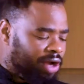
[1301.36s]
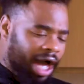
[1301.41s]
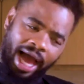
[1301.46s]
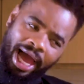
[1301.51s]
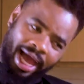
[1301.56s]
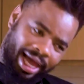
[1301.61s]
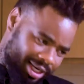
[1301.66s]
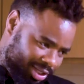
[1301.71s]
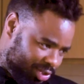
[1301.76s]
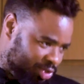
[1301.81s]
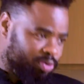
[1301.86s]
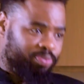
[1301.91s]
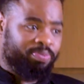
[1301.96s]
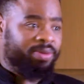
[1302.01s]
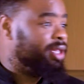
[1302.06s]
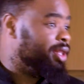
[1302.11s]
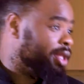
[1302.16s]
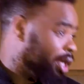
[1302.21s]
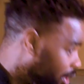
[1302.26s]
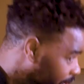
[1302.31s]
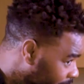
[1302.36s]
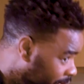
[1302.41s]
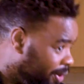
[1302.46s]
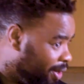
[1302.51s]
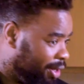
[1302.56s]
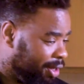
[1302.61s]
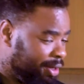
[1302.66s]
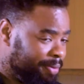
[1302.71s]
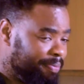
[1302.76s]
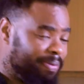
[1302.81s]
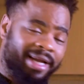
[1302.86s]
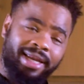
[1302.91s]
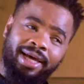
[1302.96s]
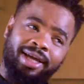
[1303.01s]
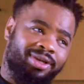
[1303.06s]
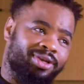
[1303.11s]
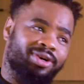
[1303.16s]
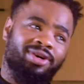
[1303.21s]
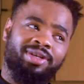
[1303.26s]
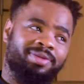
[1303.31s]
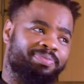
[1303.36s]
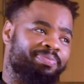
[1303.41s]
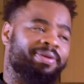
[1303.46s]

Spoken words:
I do beat them, but I don't beat